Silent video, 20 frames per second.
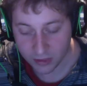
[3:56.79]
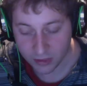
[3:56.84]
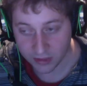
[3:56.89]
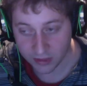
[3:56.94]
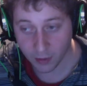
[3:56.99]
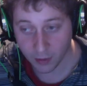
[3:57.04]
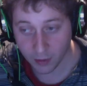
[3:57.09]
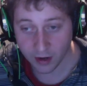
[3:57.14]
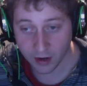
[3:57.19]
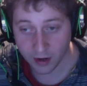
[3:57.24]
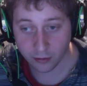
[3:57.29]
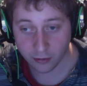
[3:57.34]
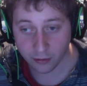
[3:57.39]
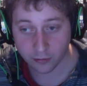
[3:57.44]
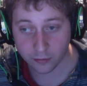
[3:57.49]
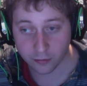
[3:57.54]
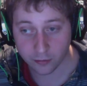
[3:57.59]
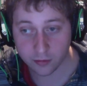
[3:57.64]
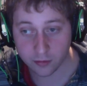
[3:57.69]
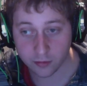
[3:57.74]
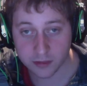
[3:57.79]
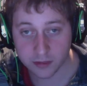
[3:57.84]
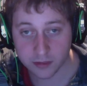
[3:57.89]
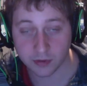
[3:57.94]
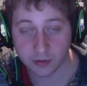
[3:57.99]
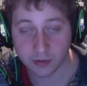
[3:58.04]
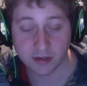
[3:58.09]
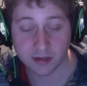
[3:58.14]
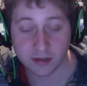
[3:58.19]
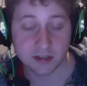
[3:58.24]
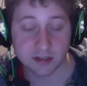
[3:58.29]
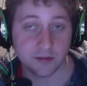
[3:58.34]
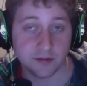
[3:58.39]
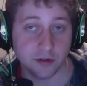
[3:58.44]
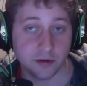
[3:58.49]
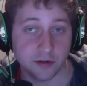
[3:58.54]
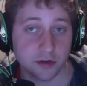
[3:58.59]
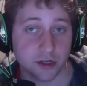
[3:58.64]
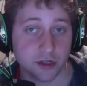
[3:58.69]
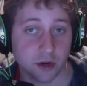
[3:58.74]
They might not know the rules, but at least if
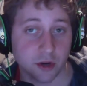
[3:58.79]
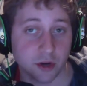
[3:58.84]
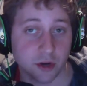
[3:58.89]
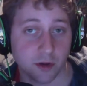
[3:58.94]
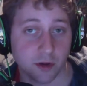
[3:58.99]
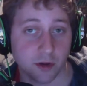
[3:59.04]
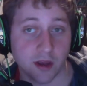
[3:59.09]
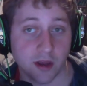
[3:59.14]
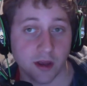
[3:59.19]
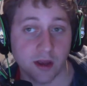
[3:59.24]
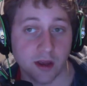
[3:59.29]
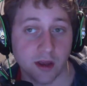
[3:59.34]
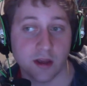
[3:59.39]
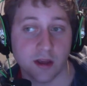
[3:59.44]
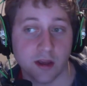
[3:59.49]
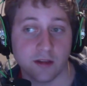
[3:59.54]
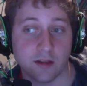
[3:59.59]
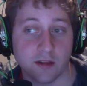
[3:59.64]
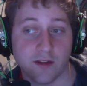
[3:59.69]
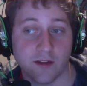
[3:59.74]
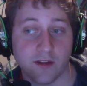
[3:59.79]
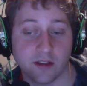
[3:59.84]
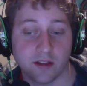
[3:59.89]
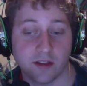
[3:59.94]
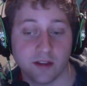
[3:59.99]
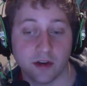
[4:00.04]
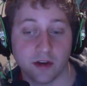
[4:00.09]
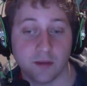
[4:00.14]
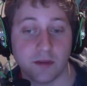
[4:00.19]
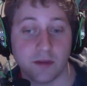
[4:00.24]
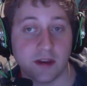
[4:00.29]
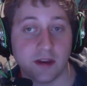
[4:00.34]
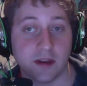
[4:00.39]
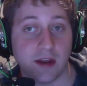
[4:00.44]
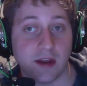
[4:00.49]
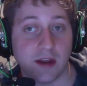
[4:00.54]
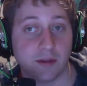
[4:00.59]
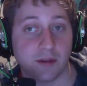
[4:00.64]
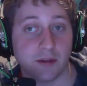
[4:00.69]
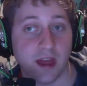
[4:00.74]
you're showing the fact that you're
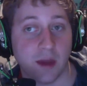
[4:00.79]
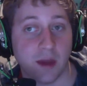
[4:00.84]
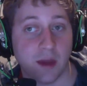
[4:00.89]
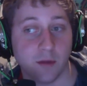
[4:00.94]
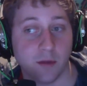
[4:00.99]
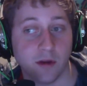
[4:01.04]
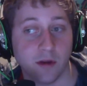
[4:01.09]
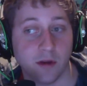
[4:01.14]
communicating with them,